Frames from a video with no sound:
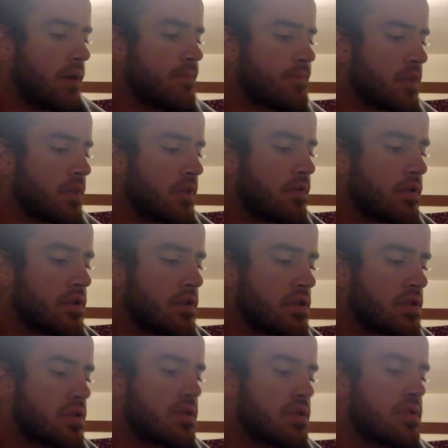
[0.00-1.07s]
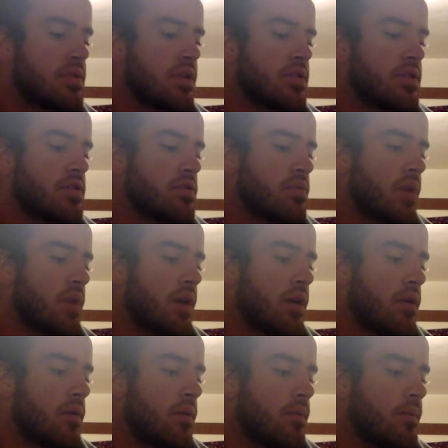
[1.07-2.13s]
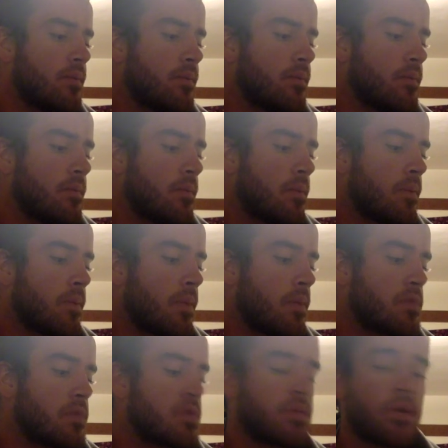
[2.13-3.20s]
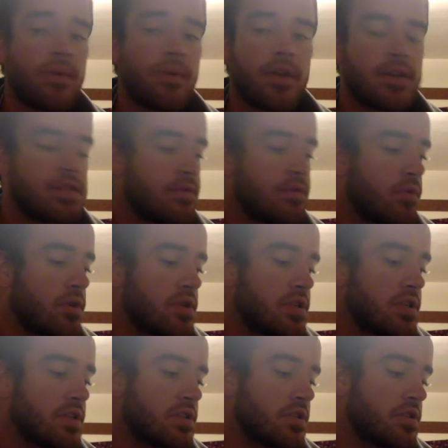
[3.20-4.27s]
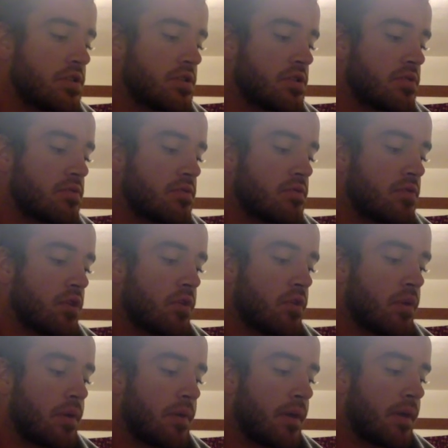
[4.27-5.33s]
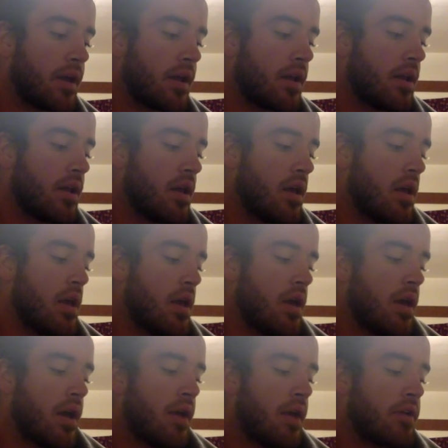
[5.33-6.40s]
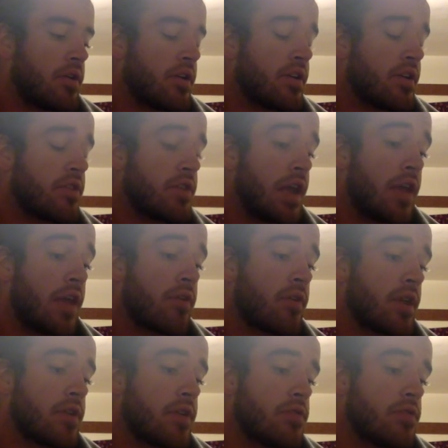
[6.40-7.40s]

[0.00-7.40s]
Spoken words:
it first tells you about, well, some harmonicas have warranties, so you should know about that. And then you need to gather a lot of